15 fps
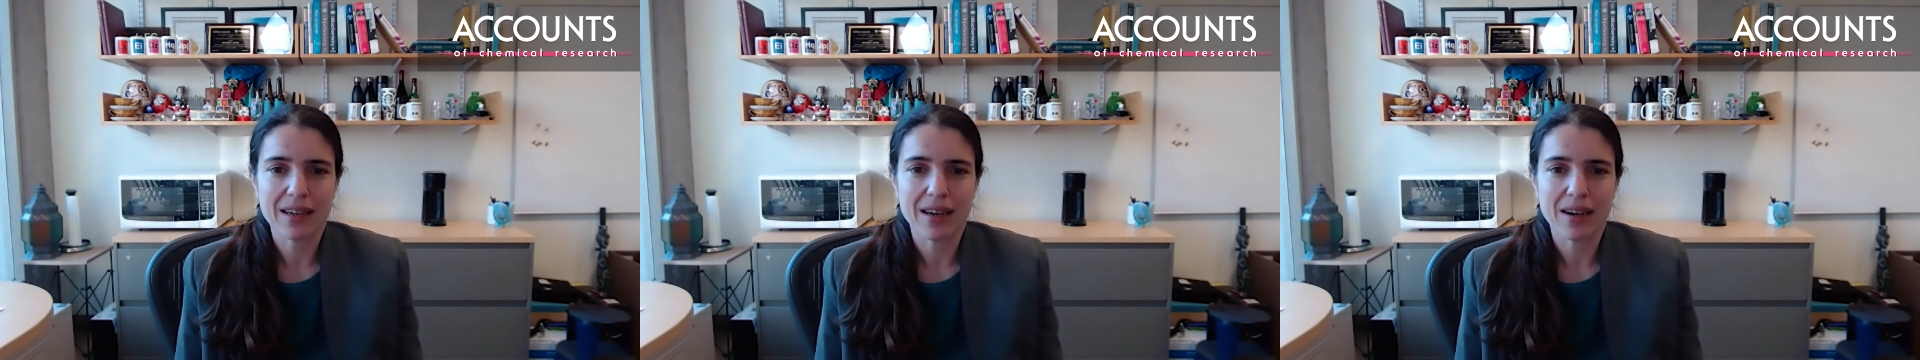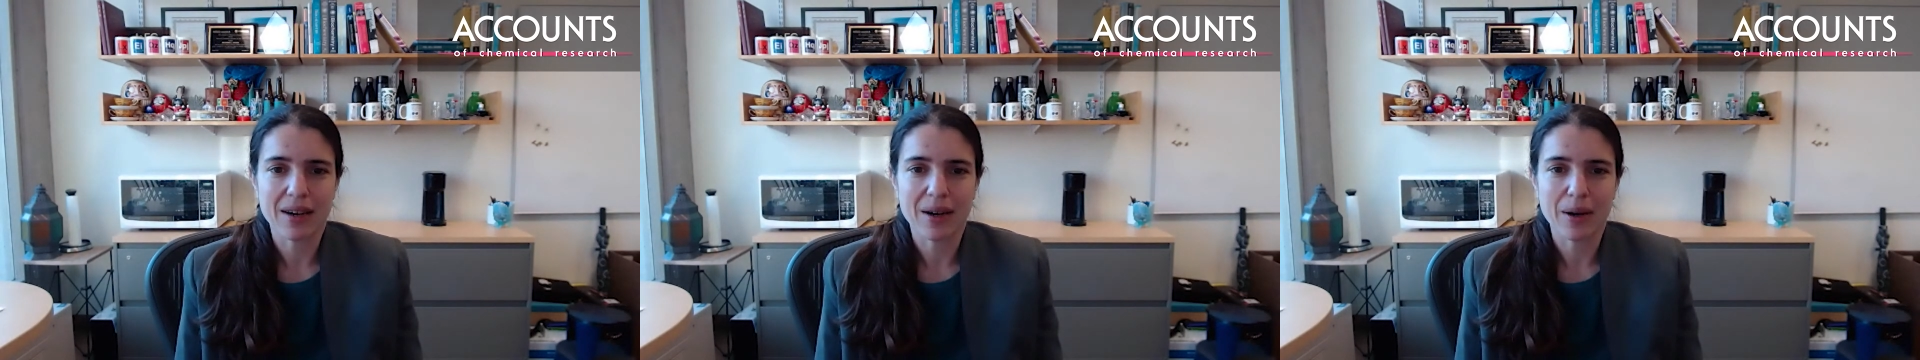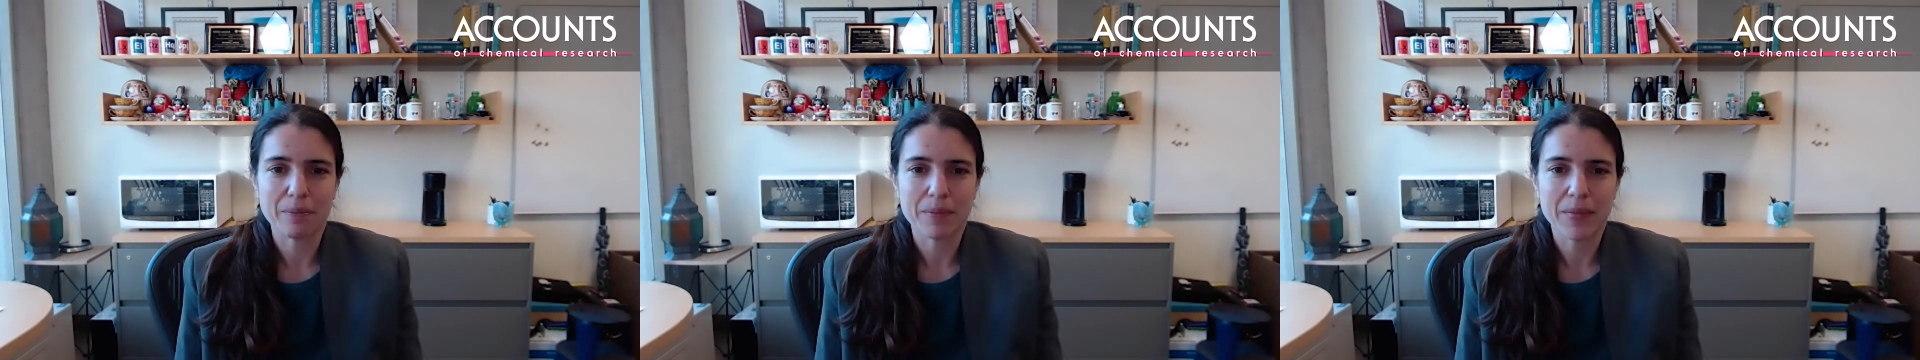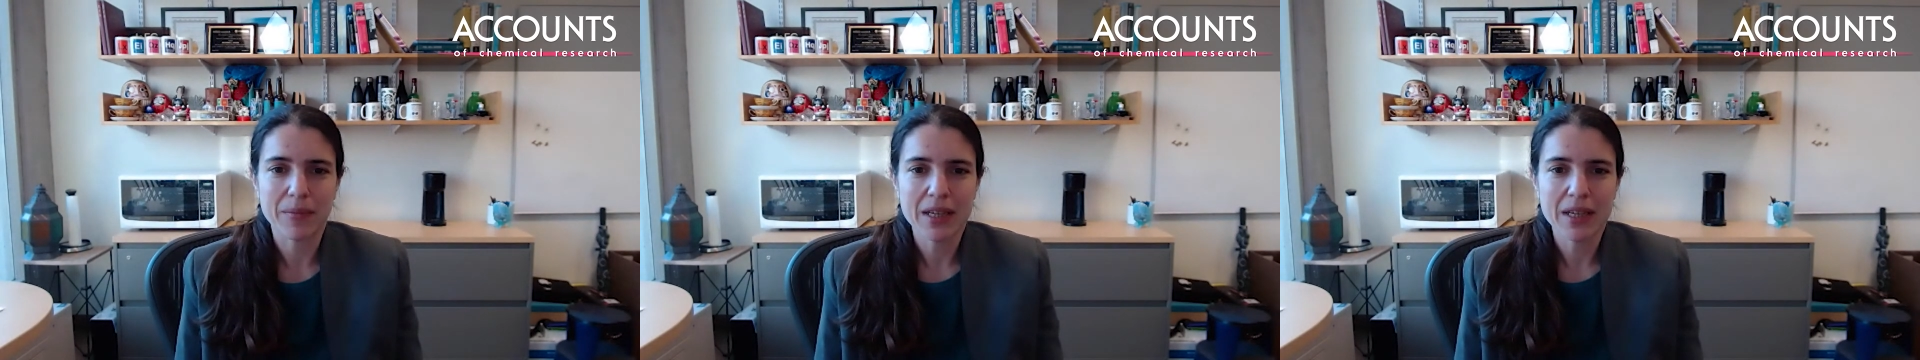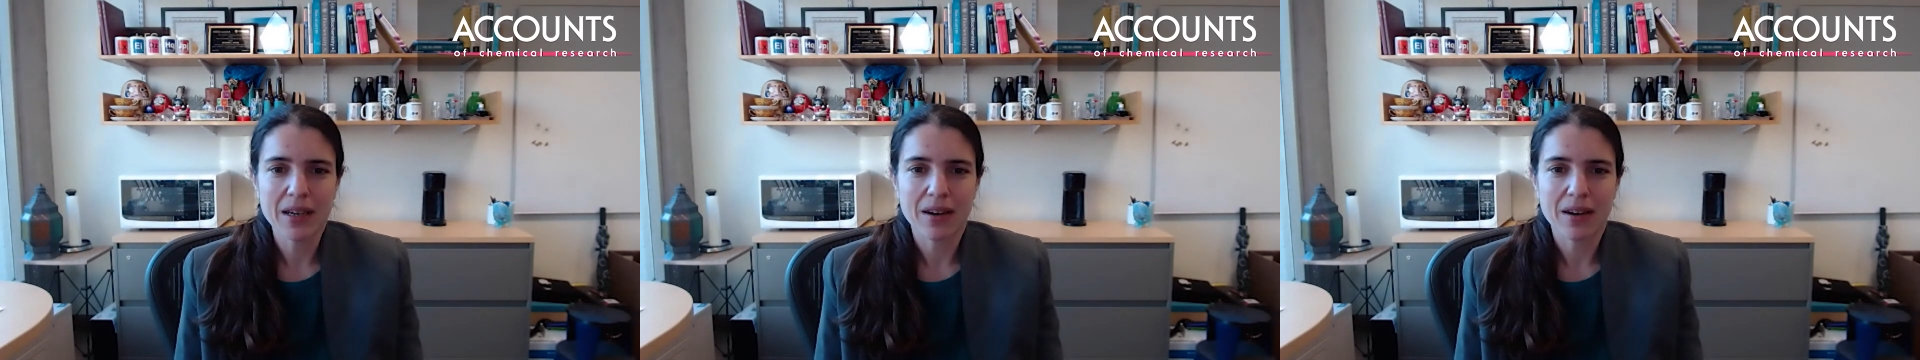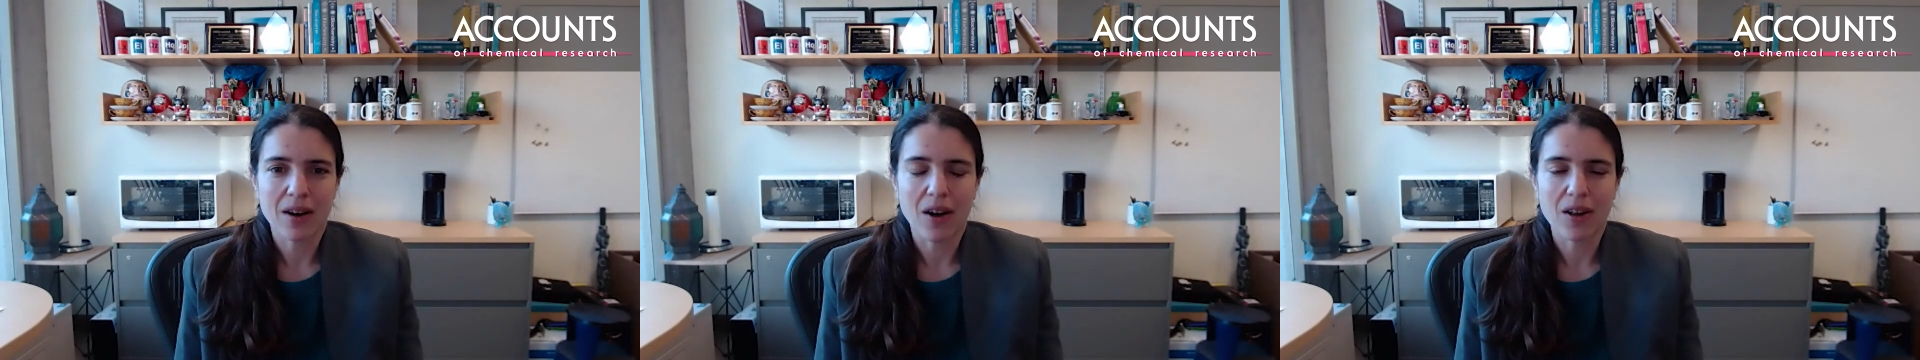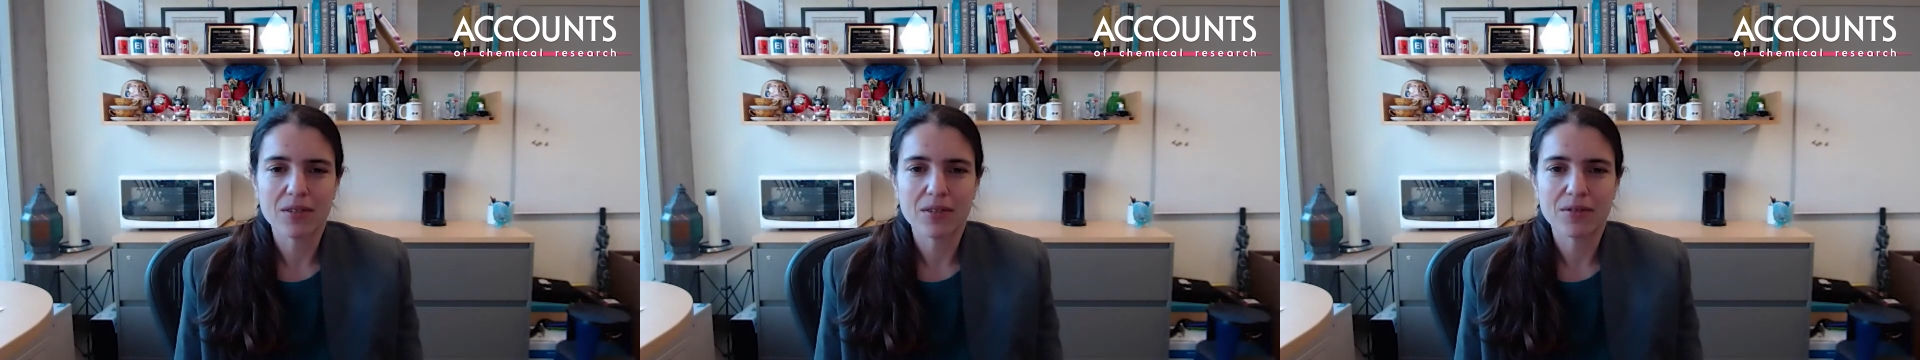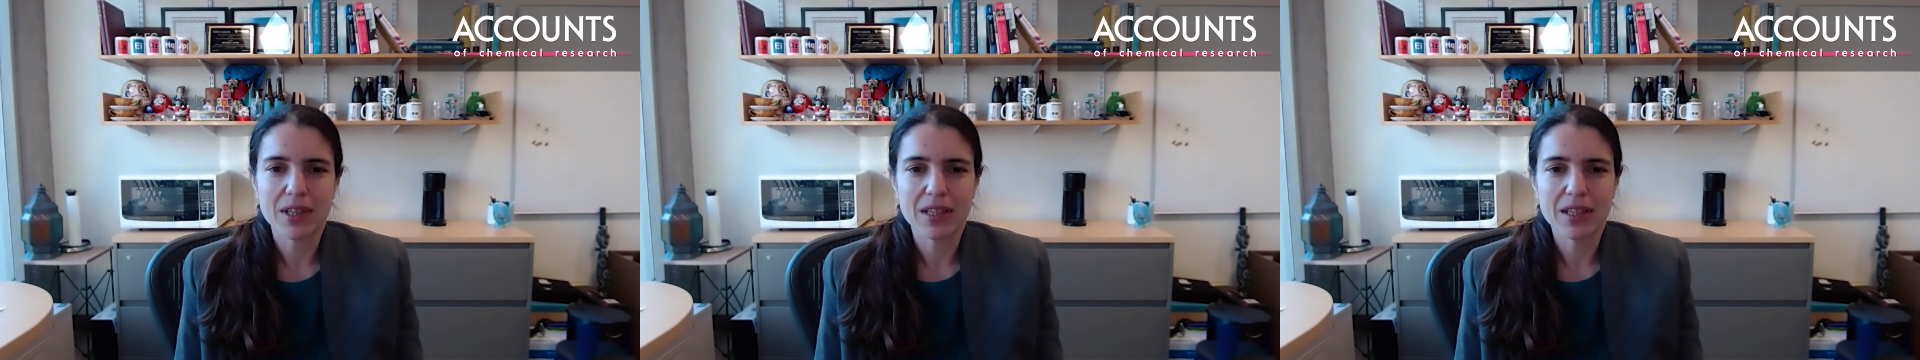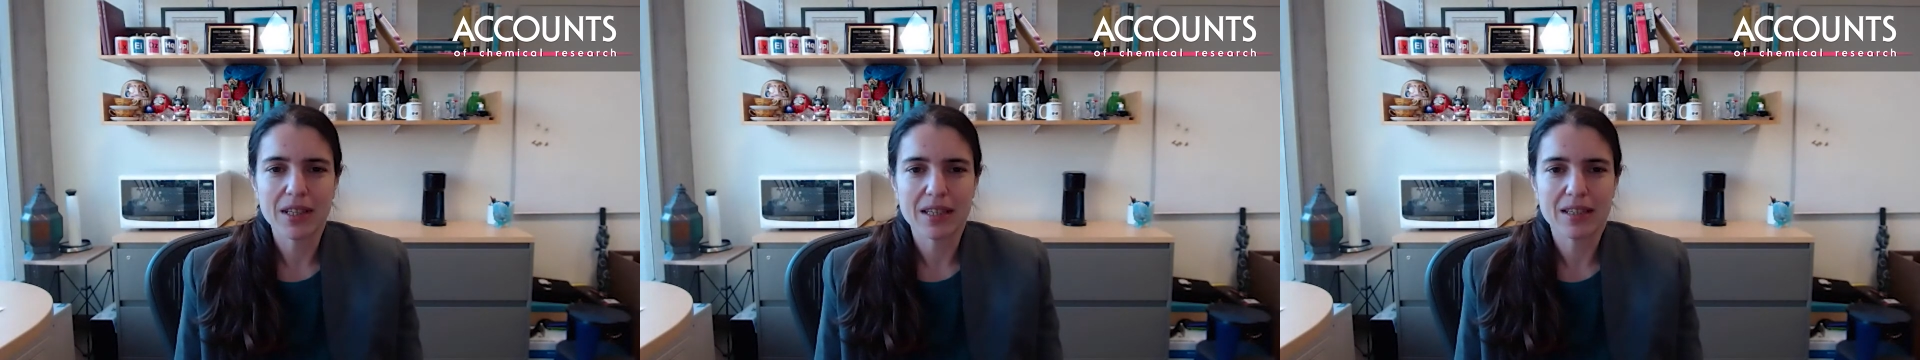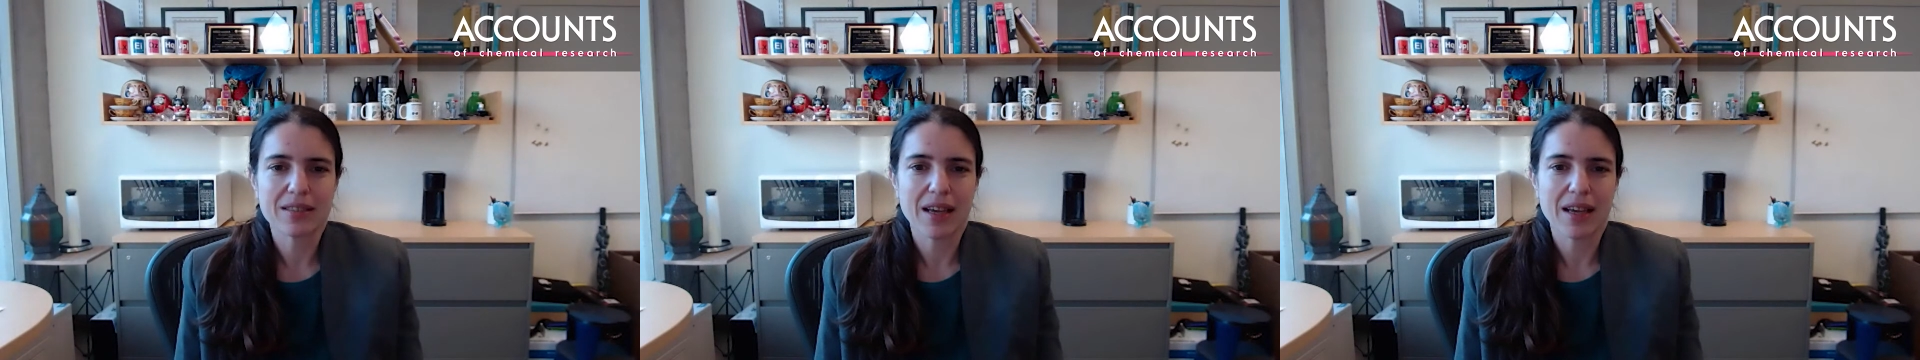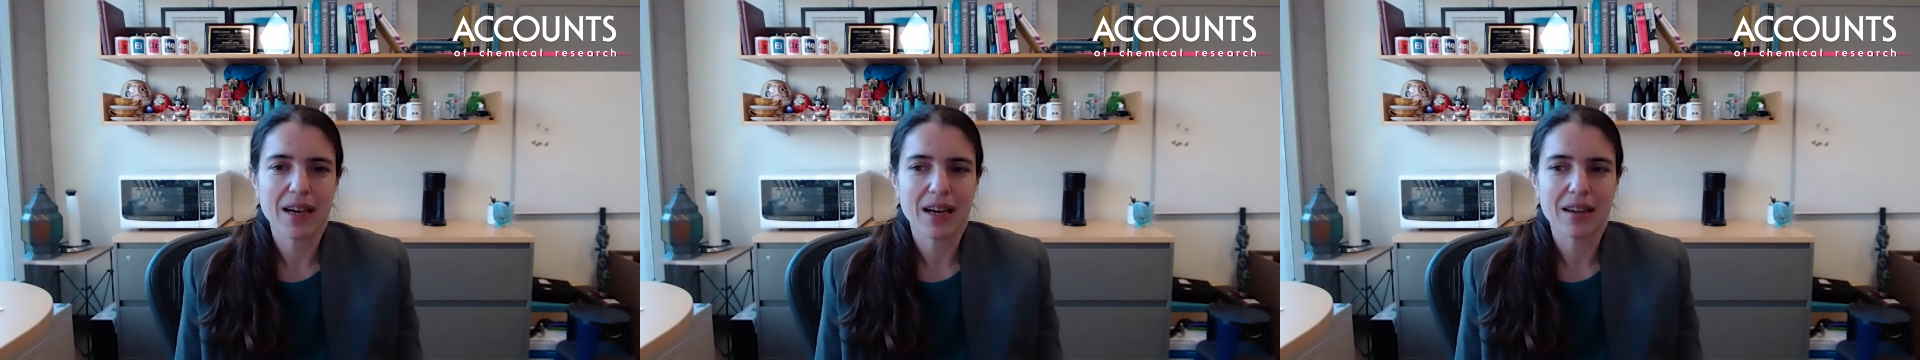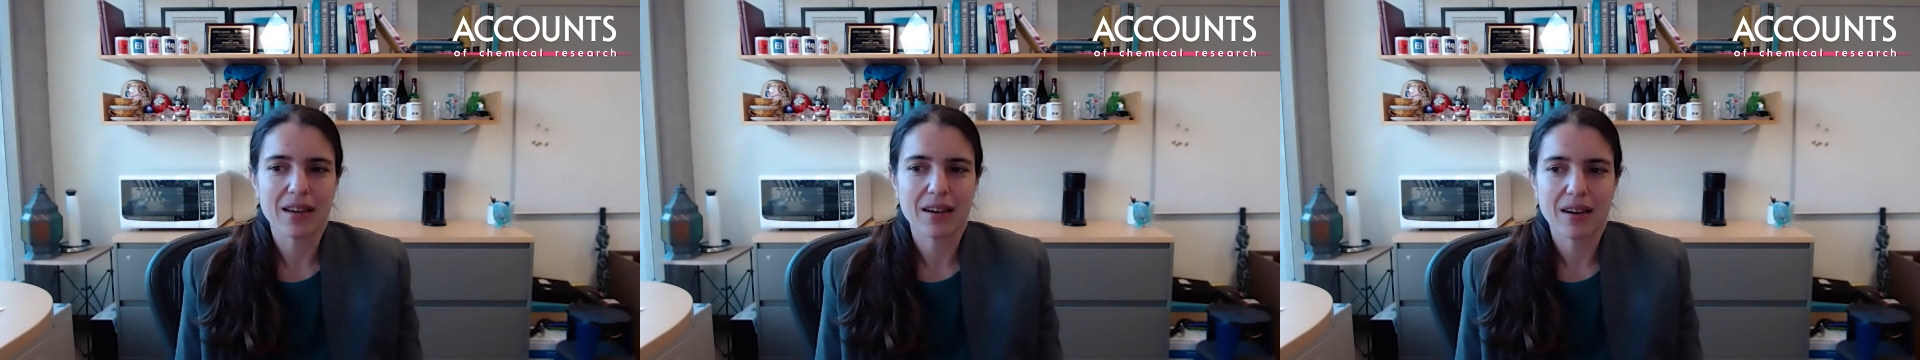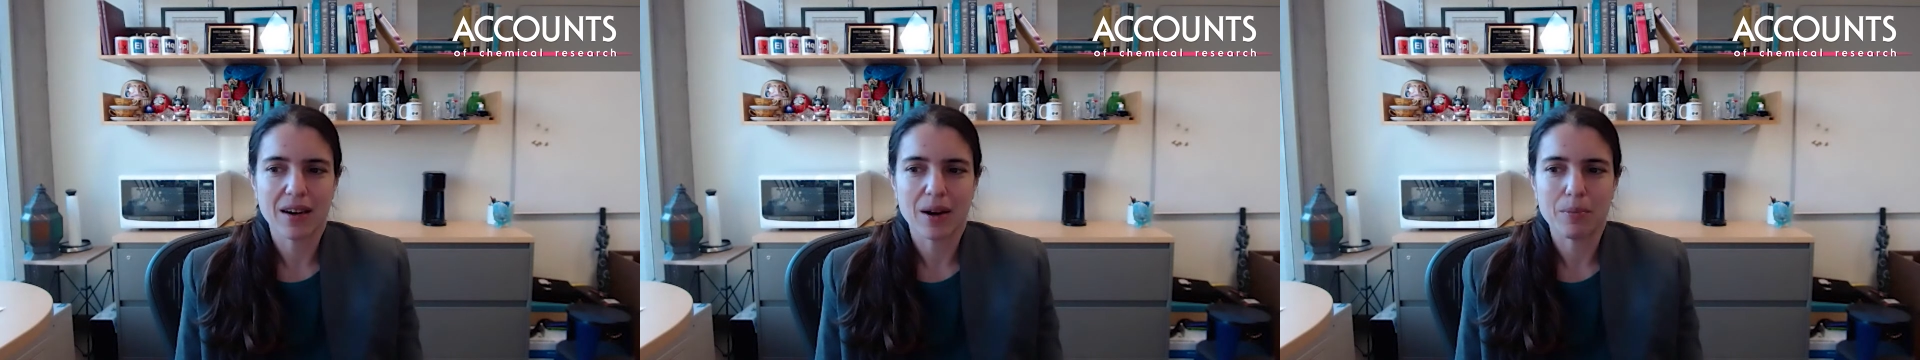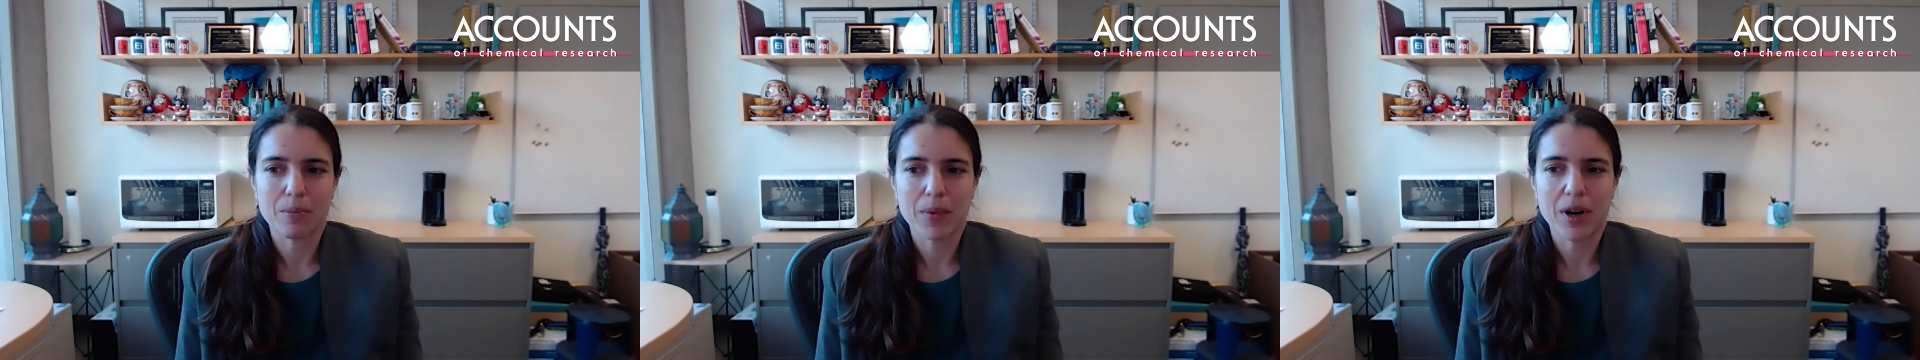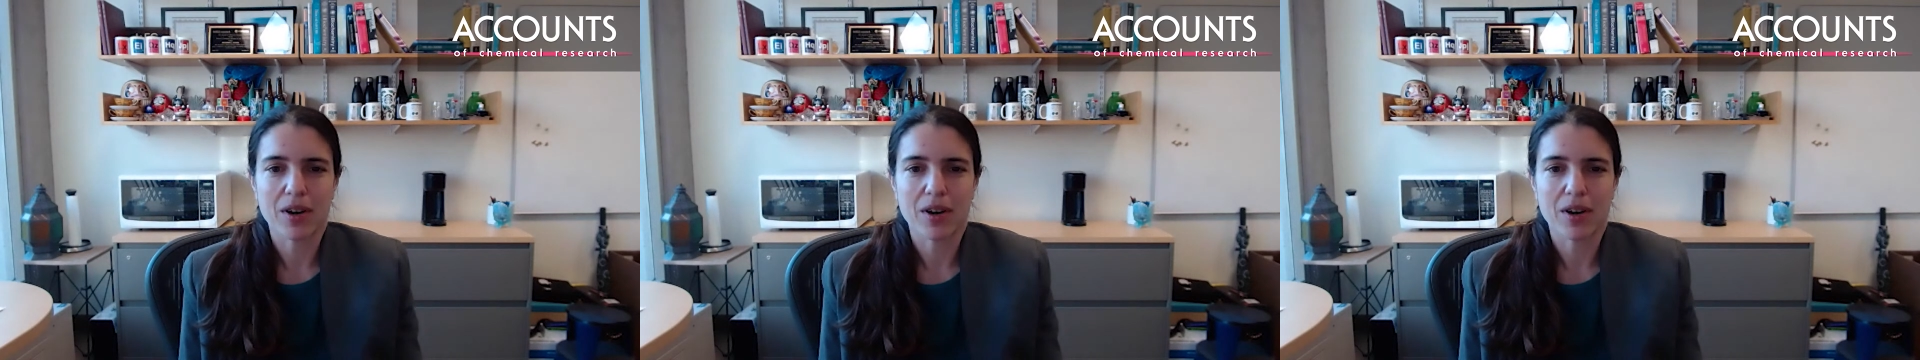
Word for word: Um, all of the things that um,